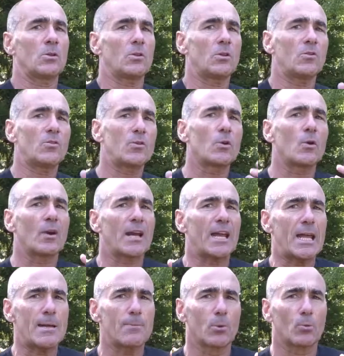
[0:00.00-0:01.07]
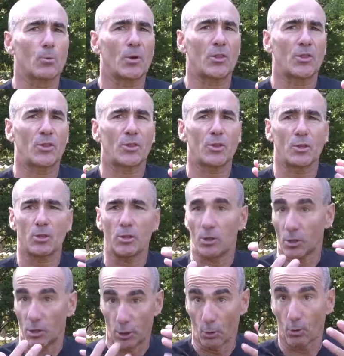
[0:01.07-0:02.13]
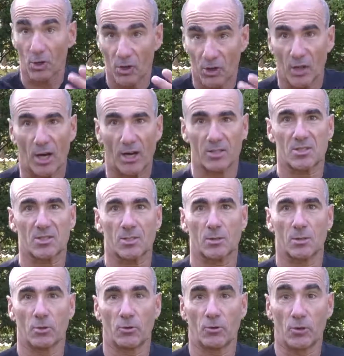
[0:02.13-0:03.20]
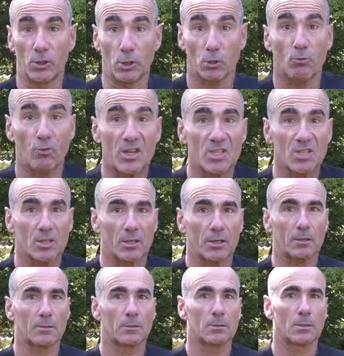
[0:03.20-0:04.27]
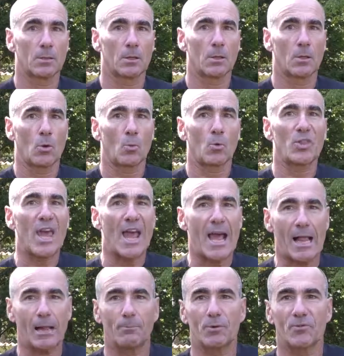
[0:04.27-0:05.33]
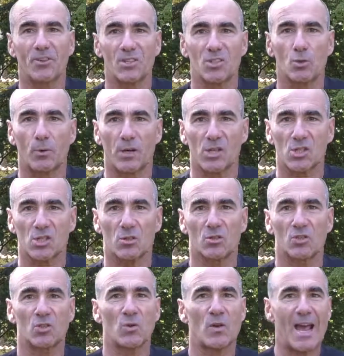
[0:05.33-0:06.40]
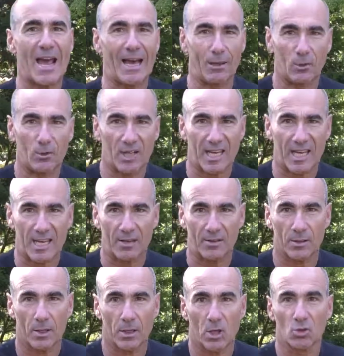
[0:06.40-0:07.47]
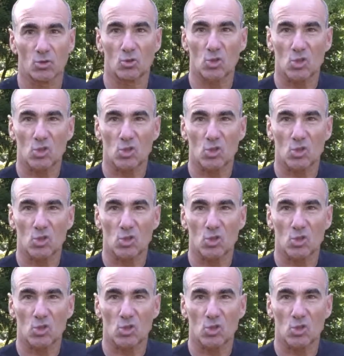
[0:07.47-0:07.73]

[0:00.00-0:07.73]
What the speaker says: If you're able with your thoughts, your reasoning, with the help of this question to allocate, to